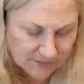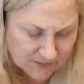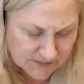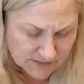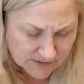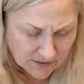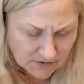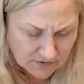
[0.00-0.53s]

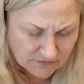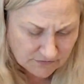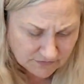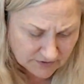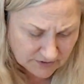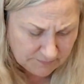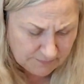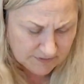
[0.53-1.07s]
so
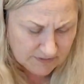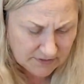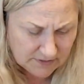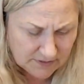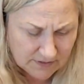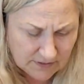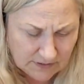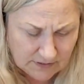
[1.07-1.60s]
flippin'
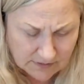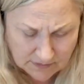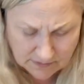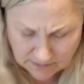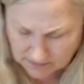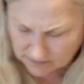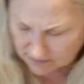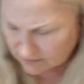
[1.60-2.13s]
good.
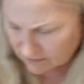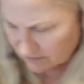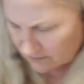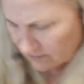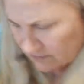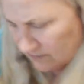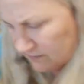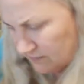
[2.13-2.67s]

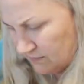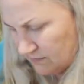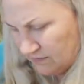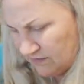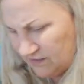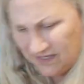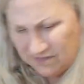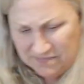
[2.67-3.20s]

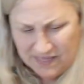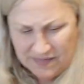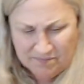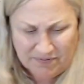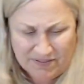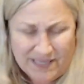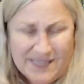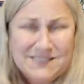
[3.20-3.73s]
You can make
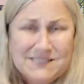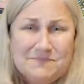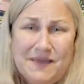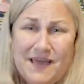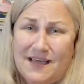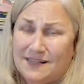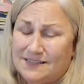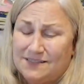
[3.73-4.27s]

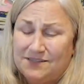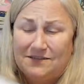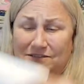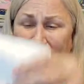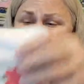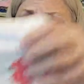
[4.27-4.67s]
placemats. You can